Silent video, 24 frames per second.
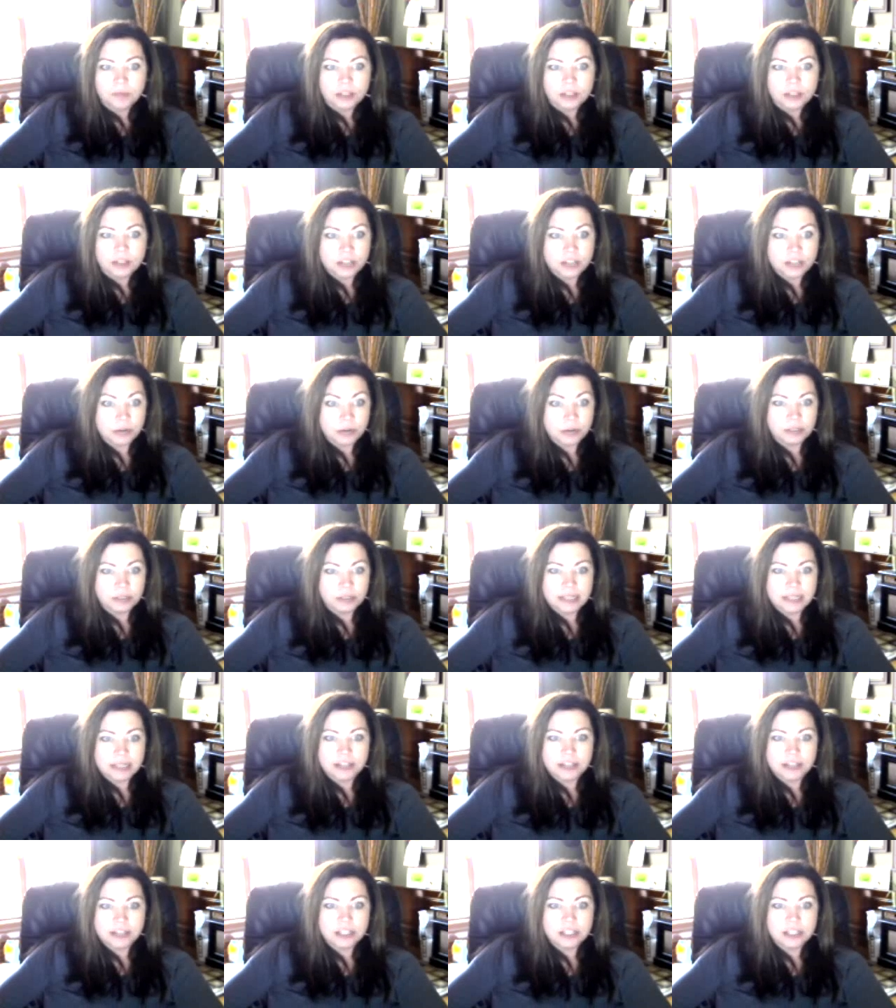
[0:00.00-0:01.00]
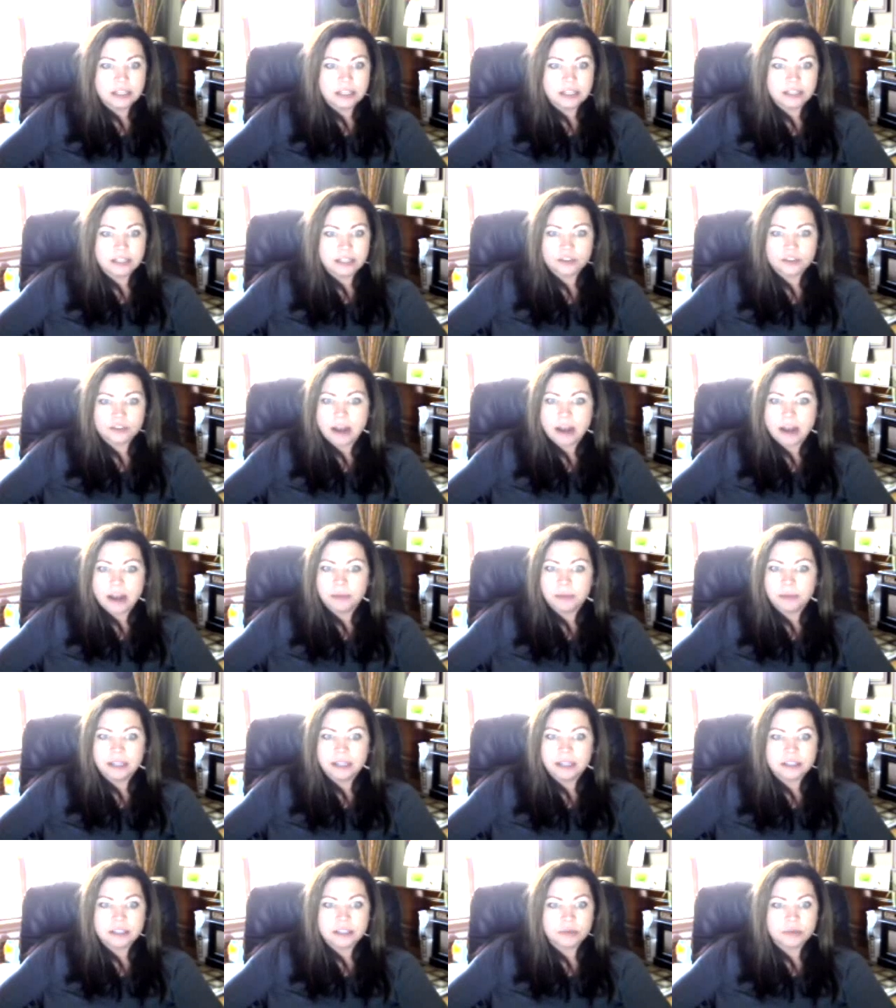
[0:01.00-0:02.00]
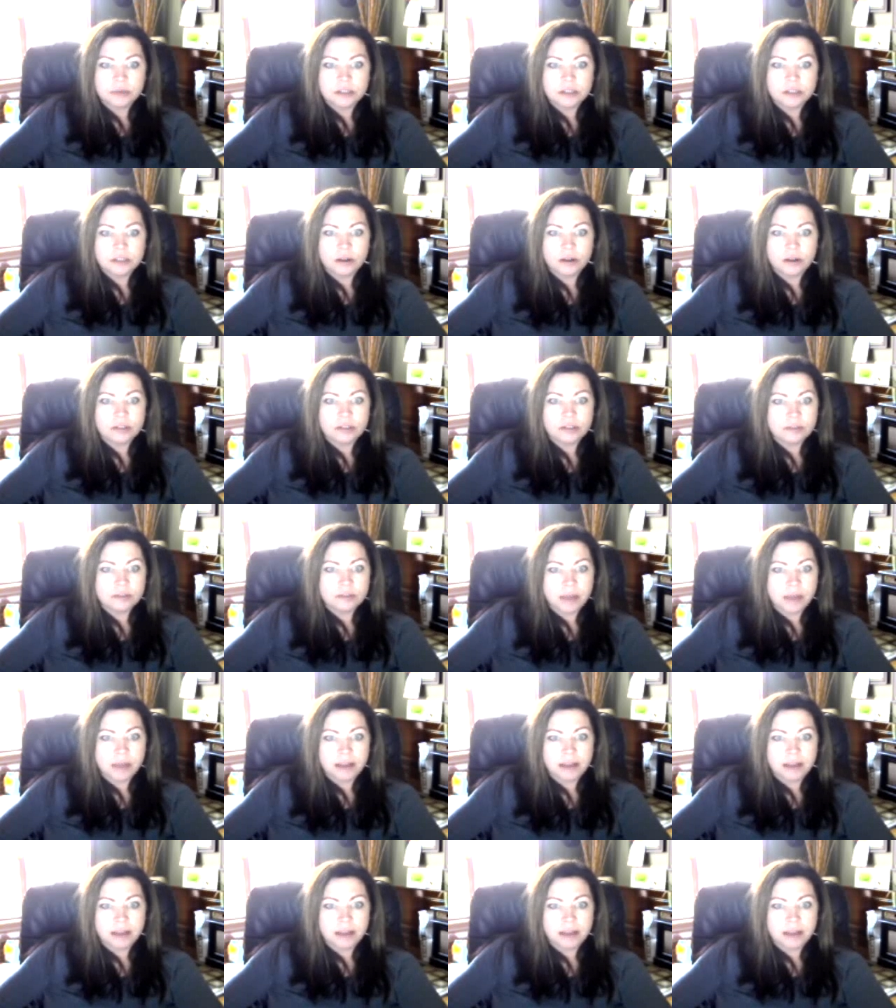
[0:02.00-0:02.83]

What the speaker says: Generalization extrapolates the results